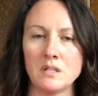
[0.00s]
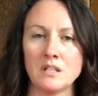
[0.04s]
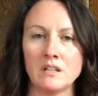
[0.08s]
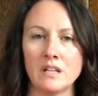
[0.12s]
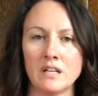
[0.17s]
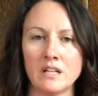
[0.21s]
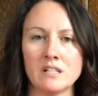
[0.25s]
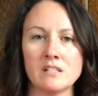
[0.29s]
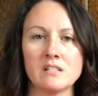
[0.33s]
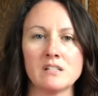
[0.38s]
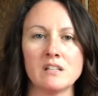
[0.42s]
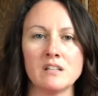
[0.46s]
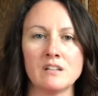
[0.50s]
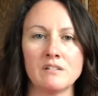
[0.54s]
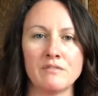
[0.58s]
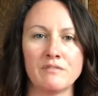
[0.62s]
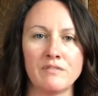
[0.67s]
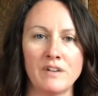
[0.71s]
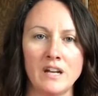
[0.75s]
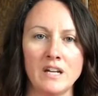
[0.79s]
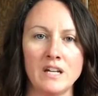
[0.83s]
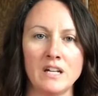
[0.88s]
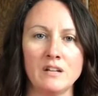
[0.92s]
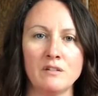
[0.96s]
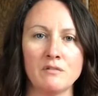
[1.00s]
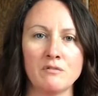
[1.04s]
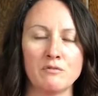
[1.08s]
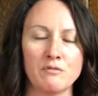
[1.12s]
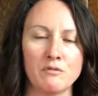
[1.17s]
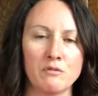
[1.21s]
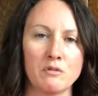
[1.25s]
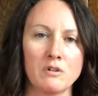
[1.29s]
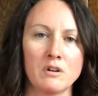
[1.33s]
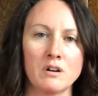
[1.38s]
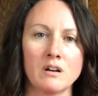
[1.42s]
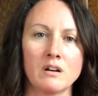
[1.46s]
legacy of fighting
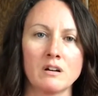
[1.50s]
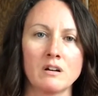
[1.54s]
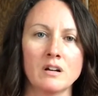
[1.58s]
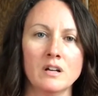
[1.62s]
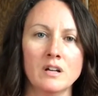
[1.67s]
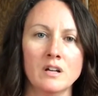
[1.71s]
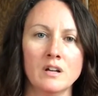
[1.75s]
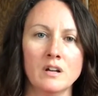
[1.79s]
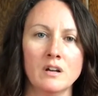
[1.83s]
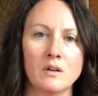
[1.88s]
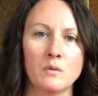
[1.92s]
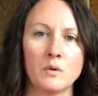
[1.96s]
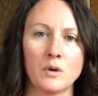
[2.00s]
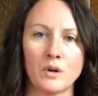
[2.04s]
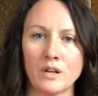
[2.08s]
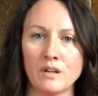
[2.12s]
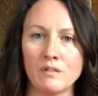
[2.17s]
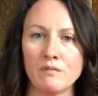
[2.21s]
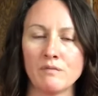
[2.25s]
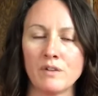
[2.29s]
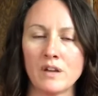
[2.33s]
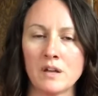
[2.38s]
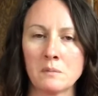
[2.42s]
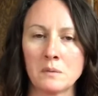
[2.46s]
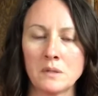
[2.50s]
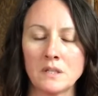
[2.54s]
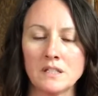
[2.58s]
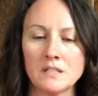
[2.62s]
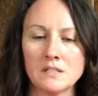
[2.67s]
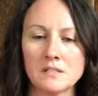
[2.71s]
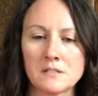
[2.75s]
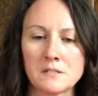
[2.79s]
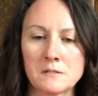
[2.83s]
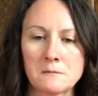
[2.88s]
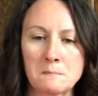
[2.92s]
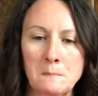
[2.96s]
for working
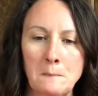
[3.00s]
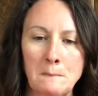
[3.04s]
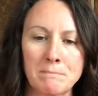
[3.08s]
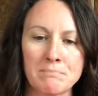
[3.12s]
families.